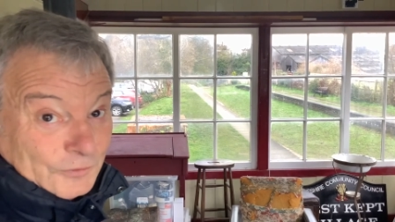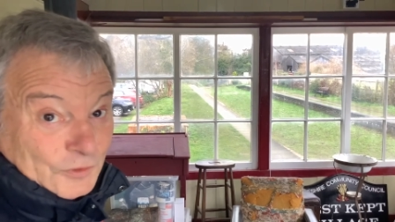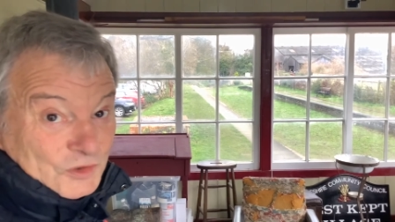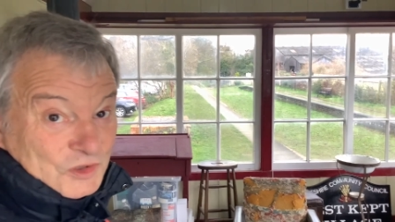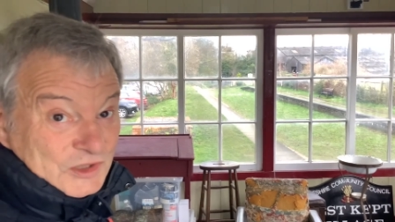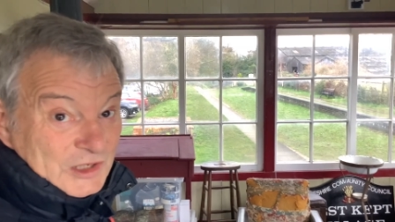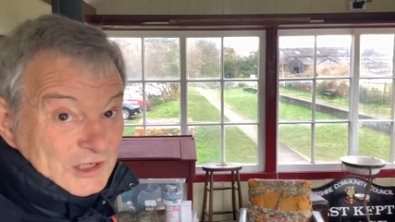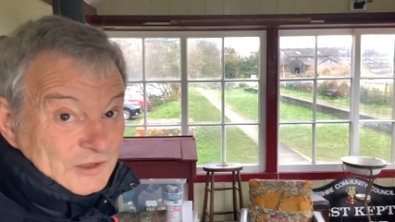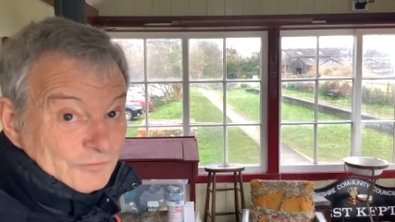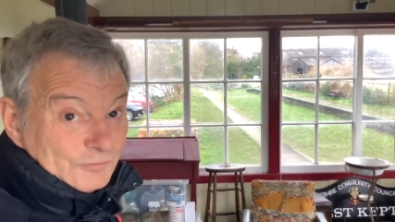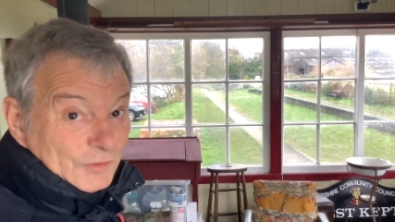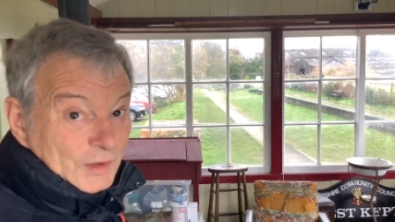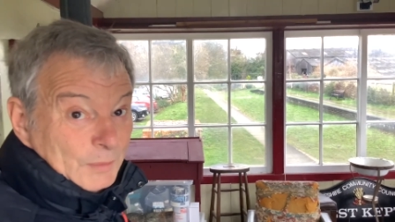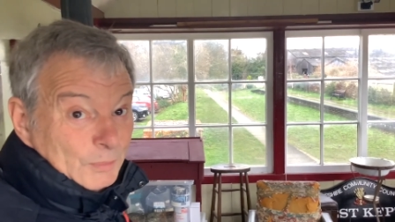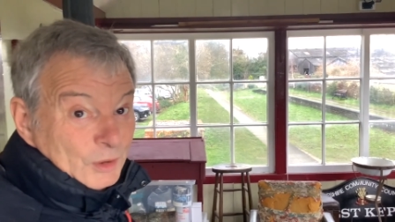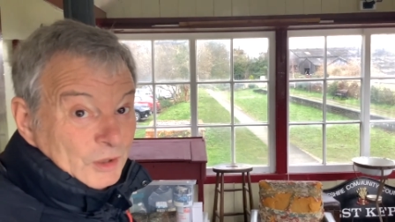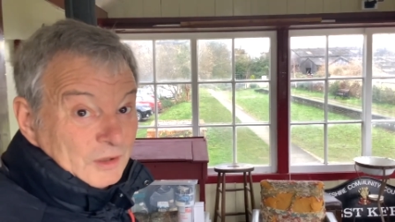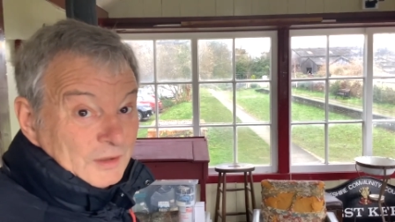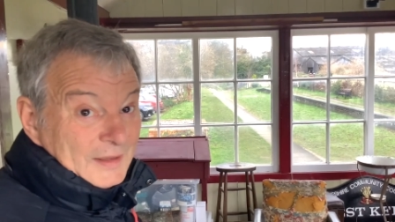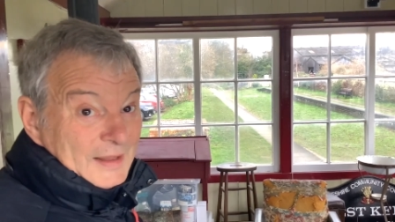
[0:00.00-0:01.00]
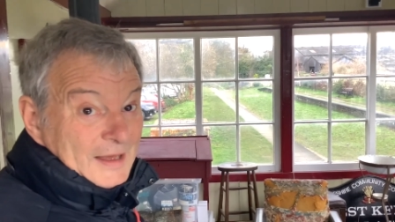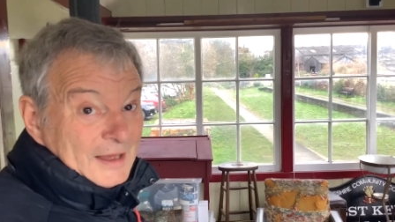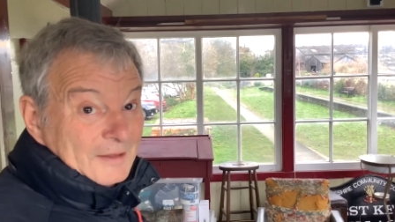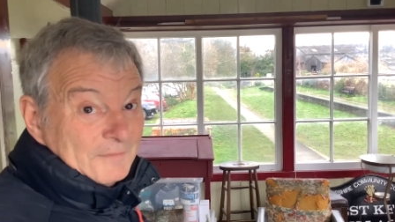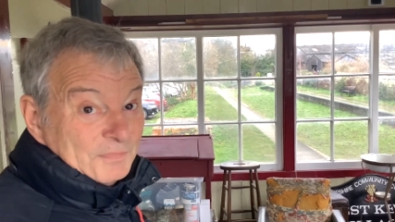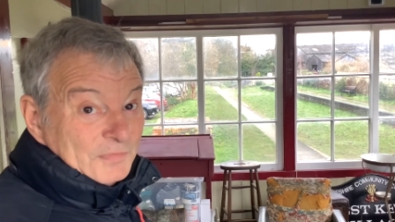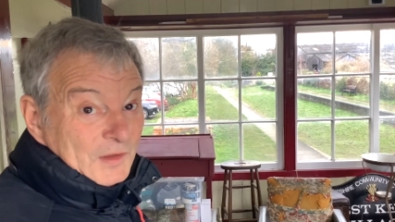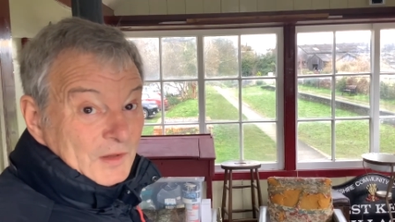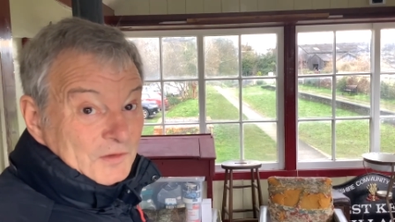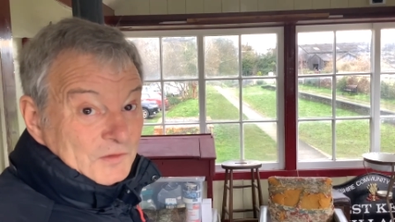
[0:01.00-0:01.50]
Road Station rebuilt that
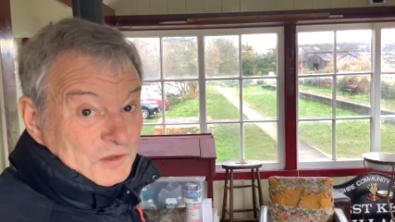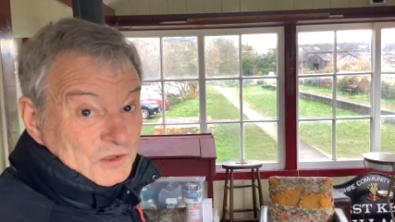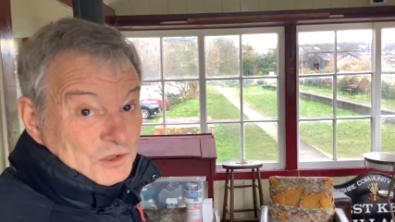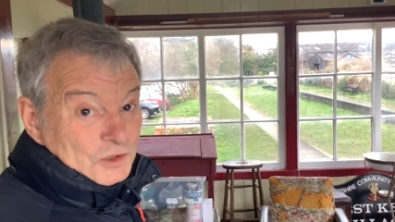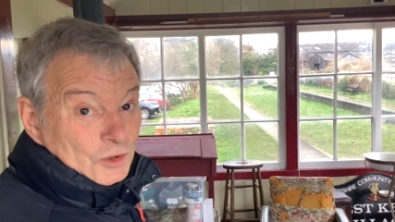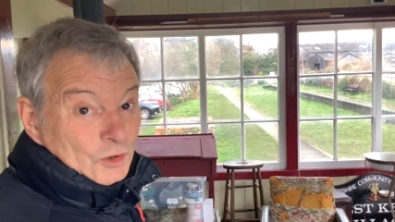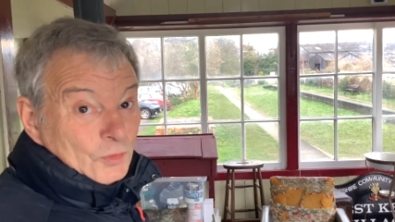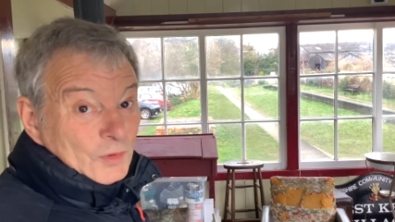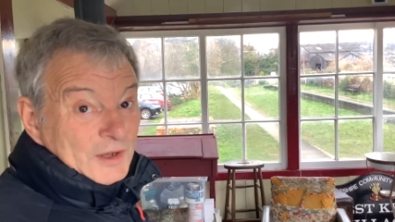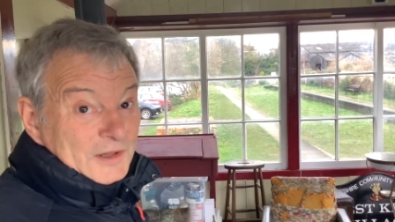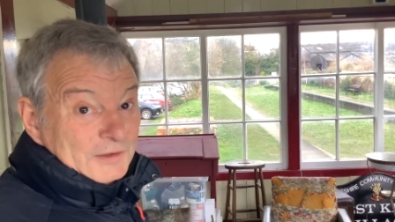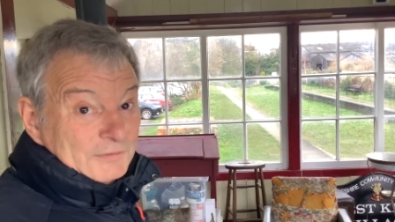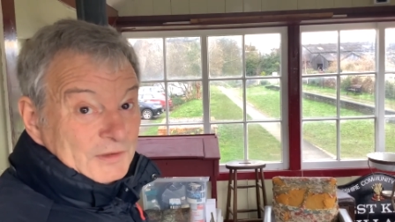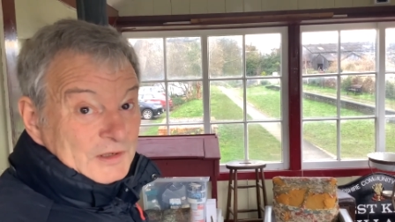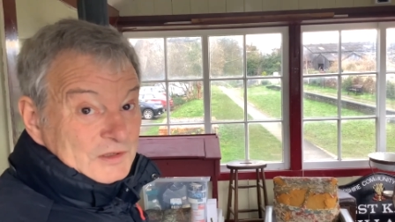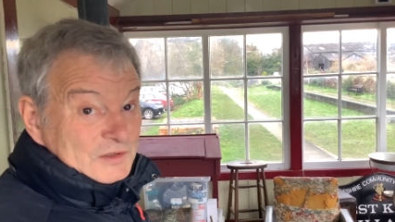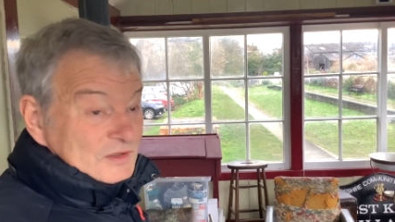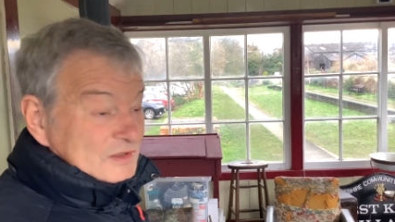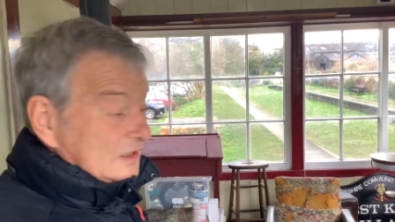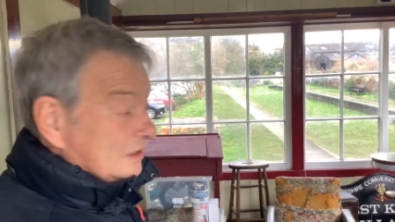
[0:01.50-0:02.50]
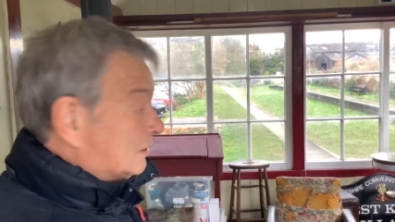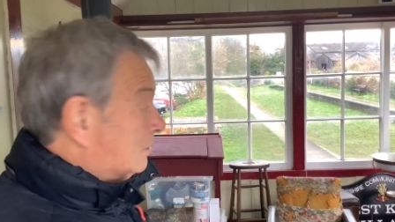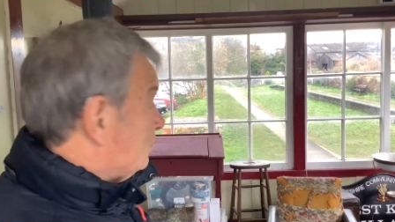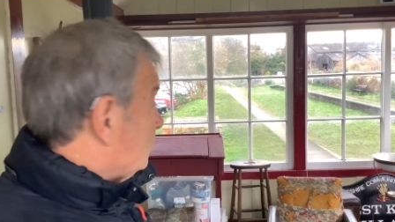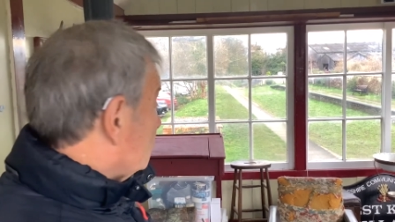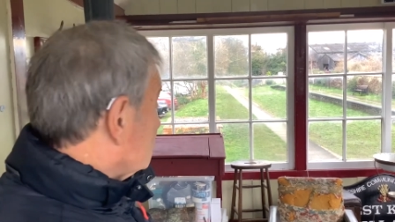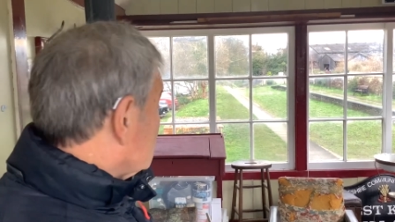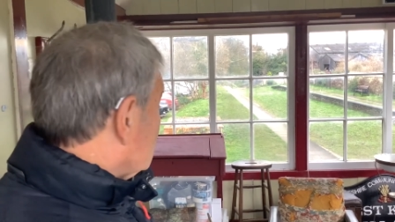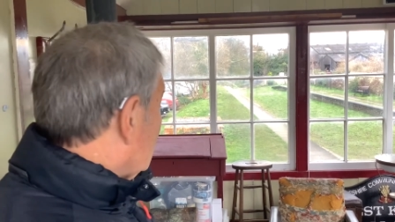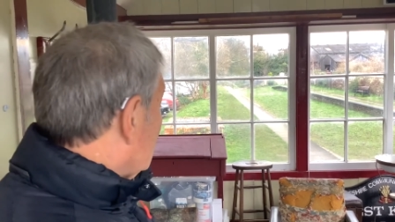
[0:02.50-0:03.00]
to show where the original signal
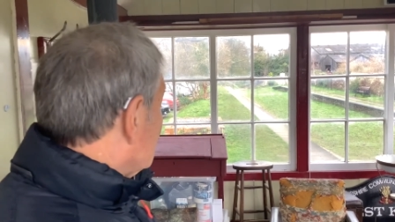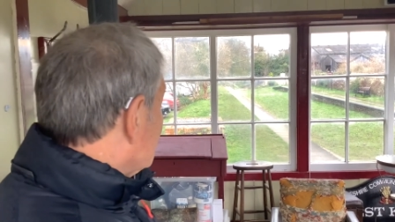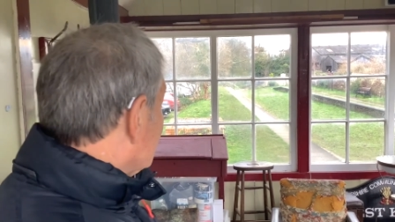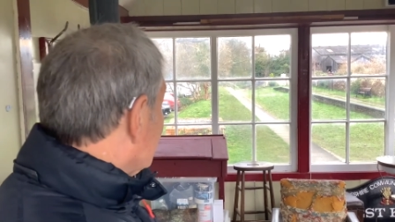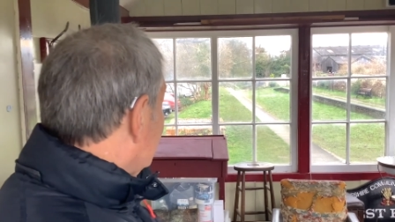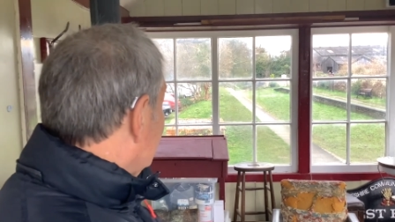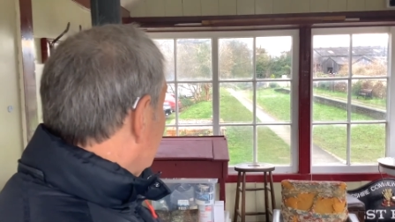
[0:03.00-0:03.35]
box was.